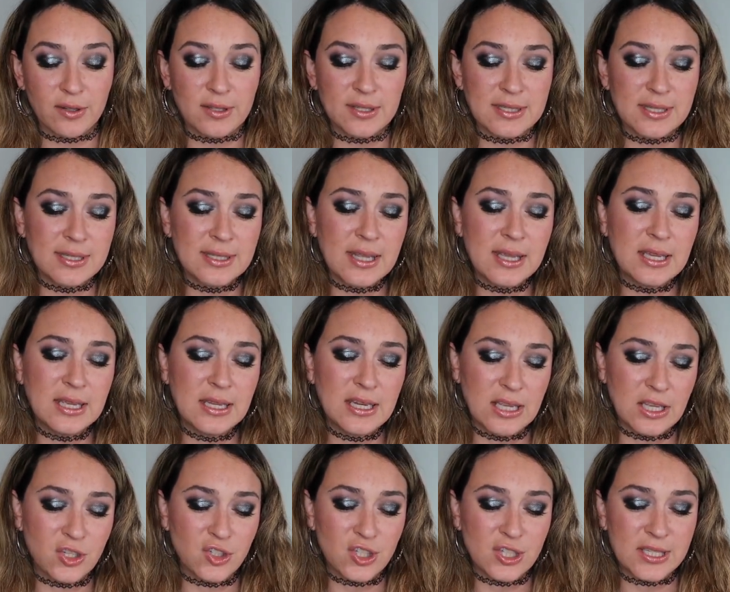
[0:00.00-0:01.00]
This is like an
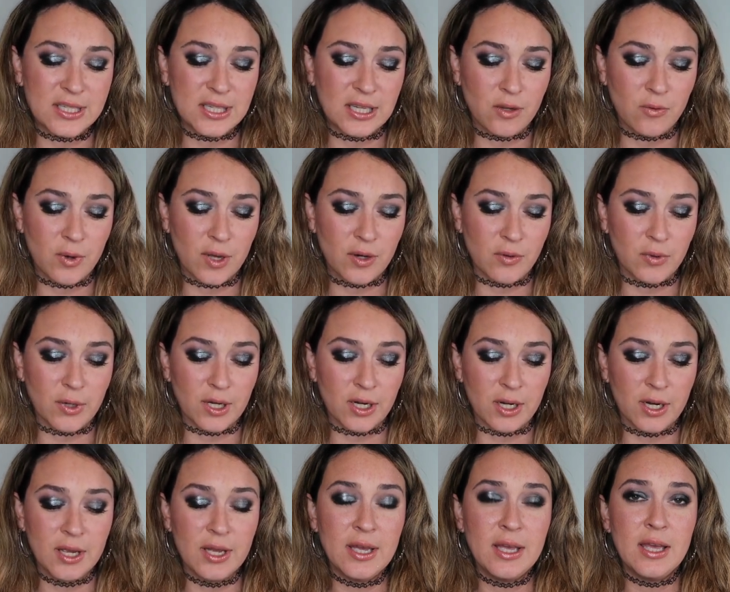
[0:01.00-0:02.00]
interesting one where